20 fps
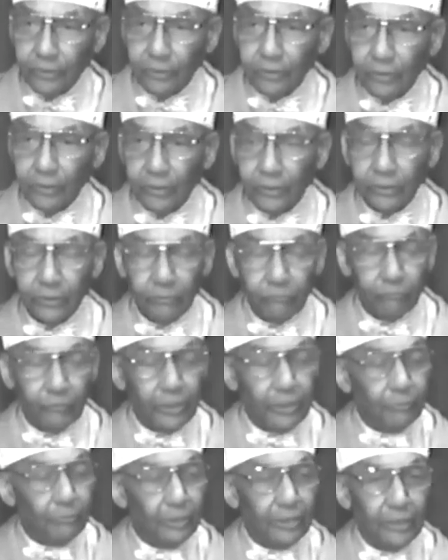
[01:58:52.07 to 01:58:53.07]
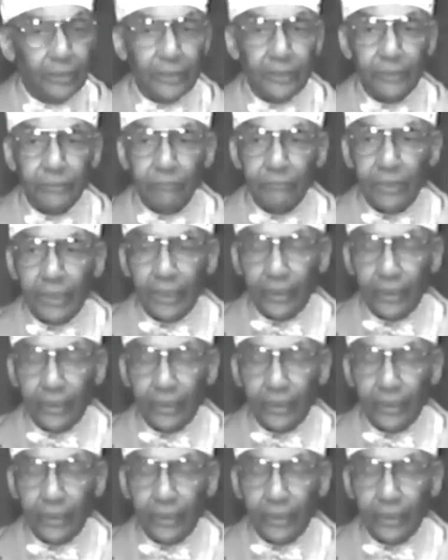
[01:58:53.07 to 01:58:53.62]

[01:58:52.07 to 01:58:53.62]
And we believed it.